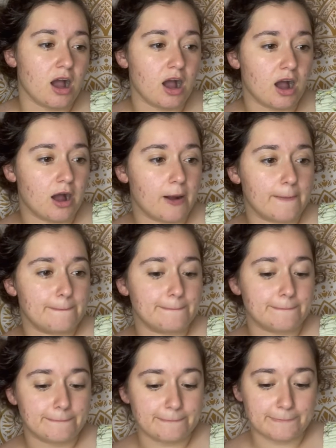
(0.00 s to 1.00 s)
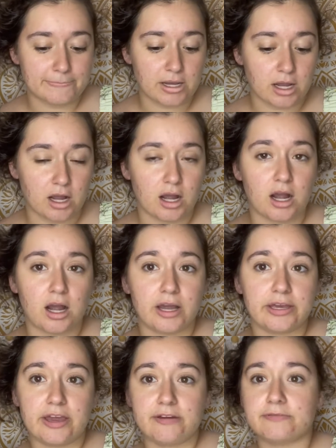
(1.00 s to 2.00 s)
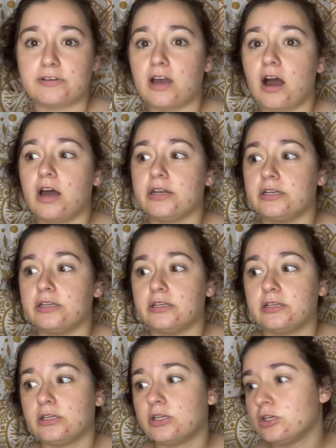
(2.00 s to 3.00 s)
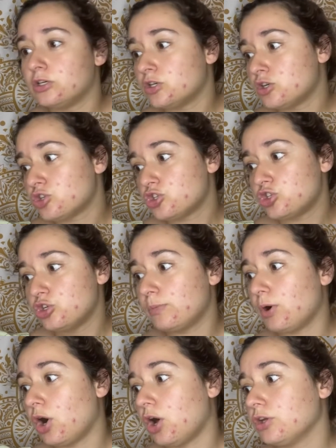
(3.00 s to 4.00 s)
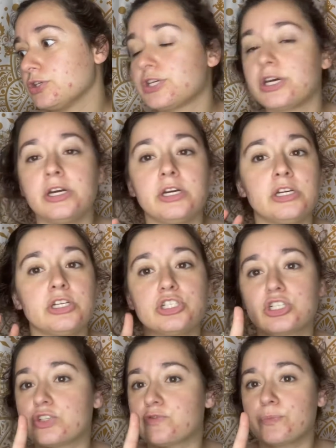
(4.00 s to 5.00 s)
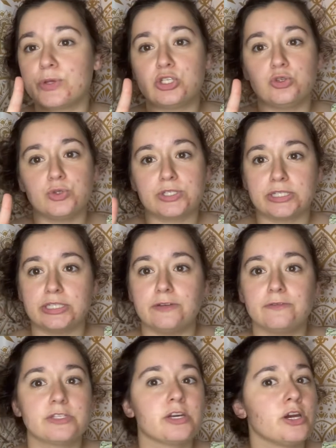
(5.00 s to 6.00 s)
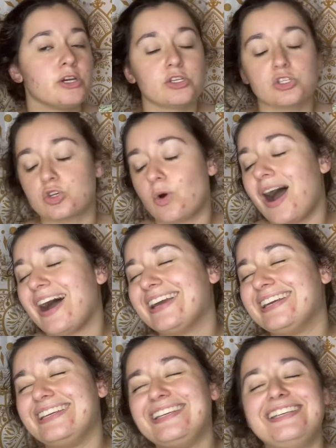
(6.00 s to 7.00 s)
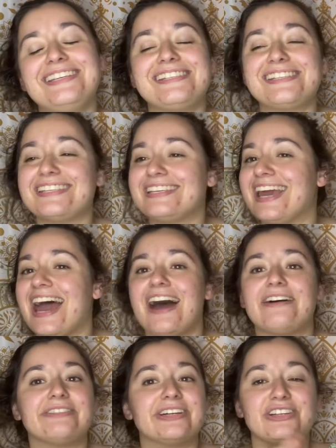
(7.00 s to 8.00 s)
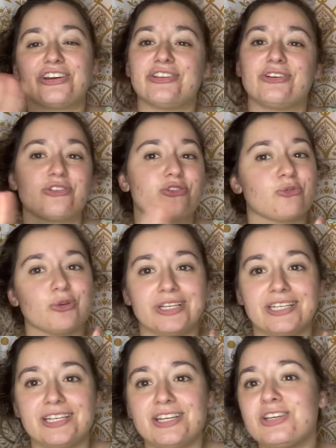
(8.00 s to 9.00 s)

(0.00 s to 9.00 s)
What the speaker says: I have gotten 2 balls just from the 2 sleeves, so I easily have another 3.